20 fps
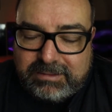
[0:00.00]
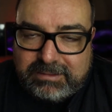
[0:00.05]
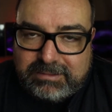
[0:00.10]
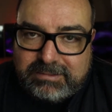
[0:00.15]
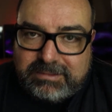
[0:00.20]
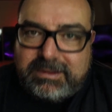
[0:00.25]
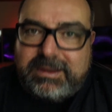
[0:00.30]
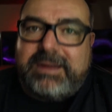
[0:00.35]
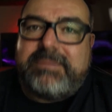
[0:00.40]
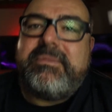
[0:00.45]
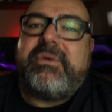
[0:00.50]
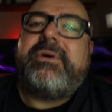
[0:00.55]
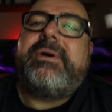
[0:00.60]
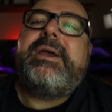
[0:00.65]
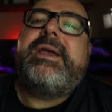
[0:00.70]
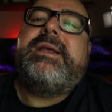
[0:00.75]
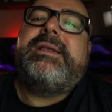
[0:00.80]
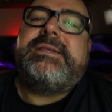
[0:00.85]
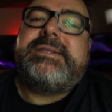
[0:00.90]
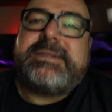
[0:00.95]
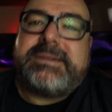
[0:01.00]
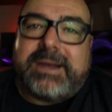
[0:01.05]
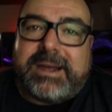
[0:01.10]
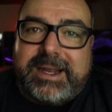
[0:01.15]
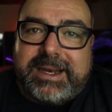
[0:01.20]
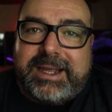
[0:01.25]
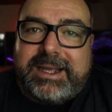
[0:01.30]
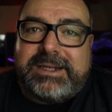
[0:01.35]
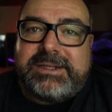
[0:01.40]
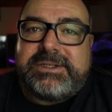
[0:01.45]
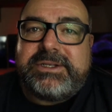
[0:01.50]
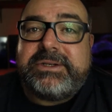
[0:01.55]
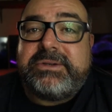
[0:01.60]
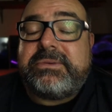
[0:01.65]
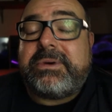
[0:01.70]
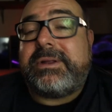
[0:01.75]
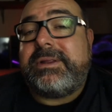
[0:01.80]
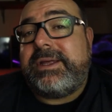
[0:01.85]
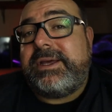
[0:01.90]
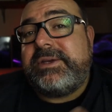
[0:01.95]
and more insight into
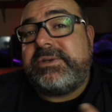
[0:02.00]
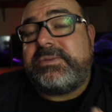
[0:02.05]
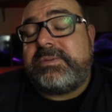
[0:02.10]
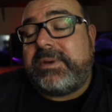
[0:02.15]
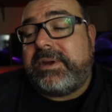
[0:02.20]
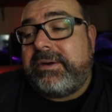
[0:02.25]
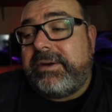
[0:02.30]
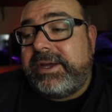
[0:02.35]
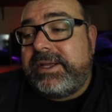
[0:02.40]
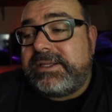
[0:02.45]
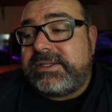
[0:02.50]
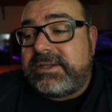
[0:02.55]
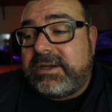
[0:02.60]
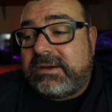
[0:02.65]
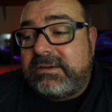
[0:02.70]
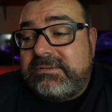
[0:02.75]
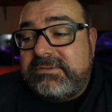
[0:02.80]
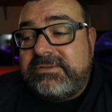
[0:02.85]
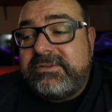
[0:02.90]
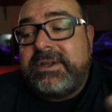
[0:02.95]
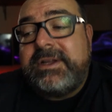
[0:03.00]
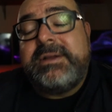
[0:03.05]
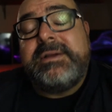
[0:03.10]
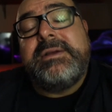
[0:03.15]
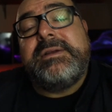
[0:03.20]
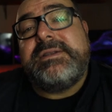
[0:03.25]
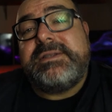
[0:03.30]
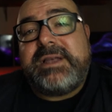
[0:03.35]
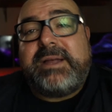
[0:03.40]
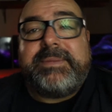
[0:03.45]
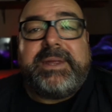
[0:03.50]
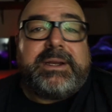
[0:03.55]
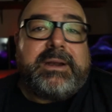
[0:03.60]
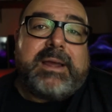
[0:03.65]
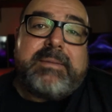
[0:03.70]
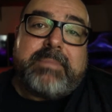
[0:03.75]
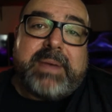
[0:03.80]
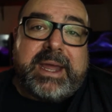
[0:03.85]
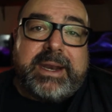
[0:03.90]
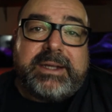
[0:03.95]
what the experience of something
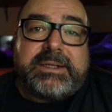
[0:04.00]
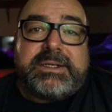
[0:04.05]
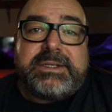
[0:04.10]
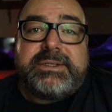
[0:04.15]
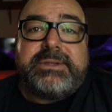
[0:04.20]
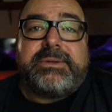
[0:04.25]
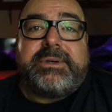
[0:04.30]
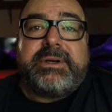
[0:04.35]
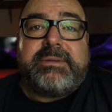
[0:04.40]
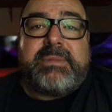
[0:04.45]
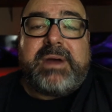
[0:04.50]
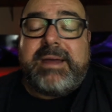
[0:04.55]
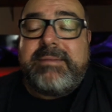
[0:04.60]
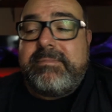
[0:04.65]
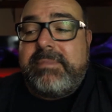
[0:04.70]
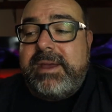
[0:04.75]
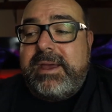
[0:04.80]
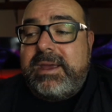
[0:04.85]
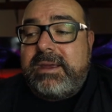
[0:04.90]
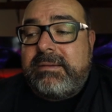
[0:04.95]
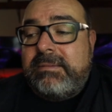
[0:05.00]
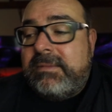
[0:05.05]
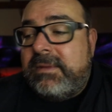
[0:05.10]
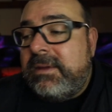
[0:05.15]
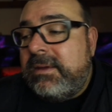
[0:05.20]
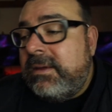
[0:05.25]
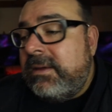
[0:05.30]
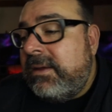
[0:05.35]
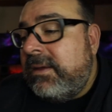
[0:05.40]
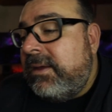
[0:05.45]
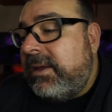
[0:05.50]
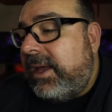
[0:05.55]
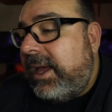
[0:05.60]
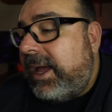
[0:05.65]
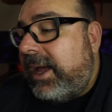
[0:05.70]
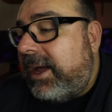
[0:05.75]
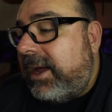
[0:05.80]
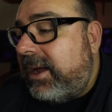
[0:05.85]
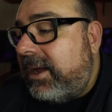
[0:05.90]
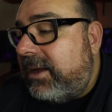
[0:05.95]
like panic disorder might be.
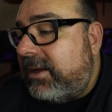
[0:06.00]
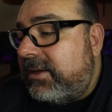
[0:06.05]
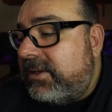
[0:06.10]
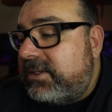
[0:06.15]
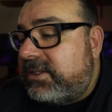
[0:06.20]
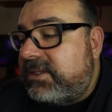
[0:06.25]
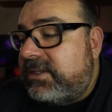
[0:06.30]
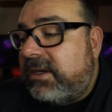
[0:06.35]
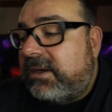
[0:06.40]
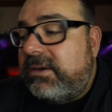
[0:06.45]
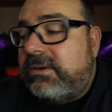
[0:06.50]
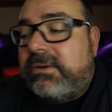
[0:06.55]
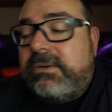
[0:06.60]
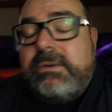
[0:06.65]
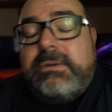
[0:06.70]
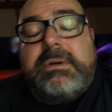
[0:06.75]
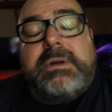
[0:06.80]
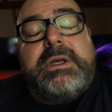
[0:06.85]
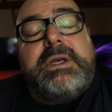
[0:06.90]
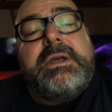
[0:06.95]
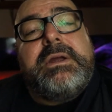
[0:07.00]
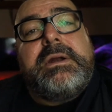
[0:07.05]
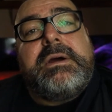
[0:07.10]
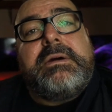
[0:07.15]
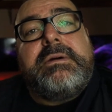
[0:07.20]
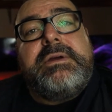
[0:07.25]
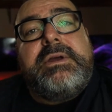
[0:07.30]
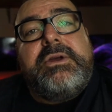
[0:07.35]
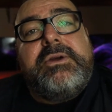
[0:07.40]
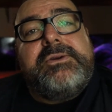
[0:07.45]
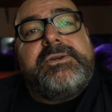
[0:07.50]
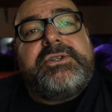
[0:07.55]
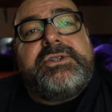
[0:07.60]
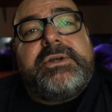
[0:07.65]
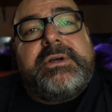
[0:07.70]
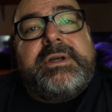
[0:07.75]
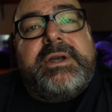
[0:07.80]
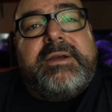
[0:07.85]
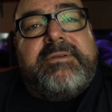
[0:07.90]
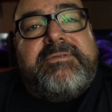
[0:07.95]
So, you know, you
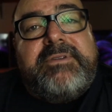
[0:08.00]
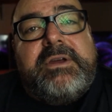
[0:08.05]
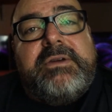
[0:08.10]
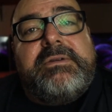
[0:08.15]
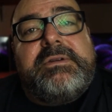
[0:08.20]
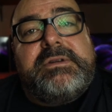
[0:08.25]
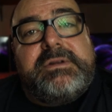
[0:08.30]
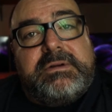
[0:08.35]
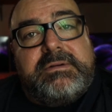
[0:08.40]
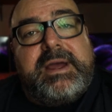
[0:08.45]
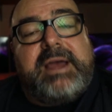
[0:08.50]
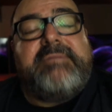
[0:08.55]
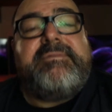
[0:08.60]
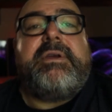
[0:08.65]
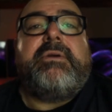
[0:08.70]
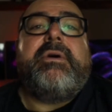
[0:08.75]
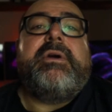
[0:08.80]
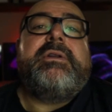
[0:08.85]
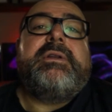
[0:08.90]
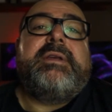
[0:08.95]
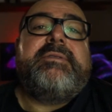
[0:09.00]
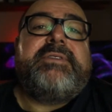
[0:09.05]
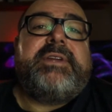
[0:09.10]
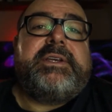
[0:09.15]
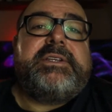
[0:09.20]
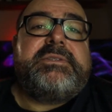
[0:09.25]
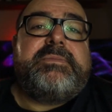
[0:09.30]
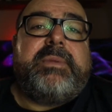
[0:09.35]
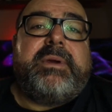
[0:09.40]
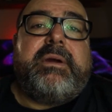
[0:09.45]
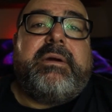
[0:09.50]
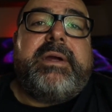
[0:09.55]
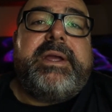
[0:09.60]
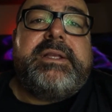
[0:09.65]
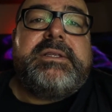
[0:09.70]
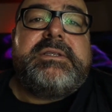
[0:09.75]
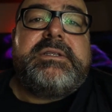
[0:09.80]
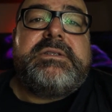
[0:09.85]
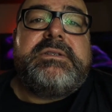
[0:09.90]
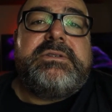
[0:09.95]
should, if you do have your own lived
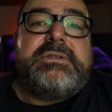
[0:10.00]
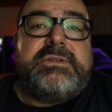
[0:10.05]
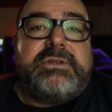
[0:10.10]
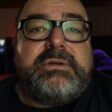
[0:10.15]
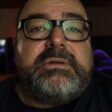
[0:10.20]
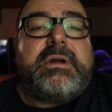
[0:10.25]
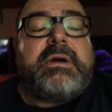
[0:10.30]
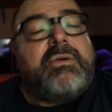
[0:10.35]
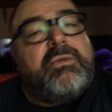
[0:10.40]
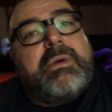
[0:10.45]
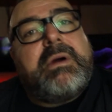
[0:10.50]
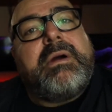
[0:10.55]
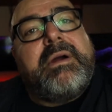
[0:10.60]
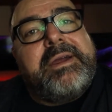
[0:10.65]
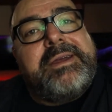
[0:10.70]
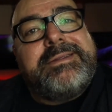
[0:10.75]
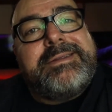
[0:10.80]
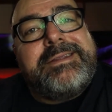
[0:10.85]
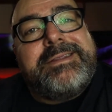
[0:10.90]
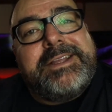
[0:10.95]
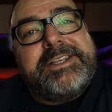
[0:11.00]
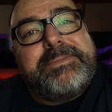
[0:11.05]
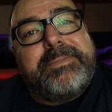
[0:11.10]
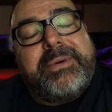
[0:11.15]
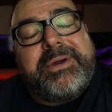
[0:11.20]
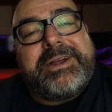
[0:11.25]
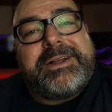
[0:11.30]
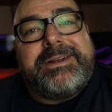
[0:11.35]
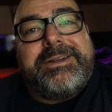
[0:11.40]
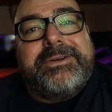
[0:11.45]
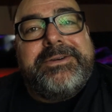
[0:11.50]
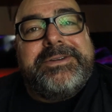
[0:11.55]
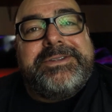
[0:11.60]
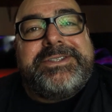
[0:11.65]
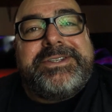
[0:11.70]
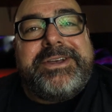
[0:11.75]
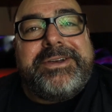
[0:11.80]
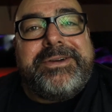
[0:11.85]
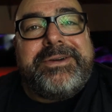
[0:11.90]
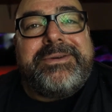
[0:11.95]
experience, do not worry that this
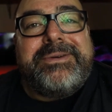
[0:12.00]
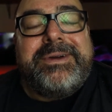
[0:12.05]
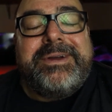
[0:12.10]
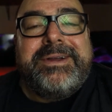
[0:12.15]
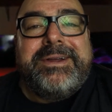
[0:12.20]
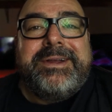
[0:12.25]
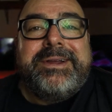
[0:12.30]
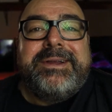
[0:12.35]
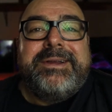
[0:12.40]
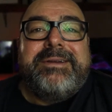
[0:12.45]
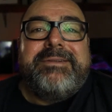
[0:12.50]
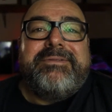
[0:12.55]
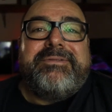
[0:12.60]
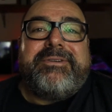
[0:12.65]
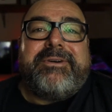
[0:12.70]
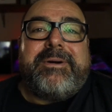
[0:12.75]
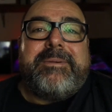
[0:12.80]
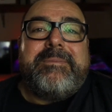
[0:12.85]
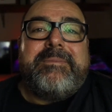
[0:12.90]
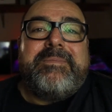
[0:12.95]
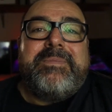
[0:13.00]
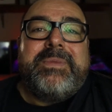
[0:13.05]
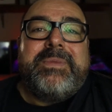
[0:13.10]
precludes you from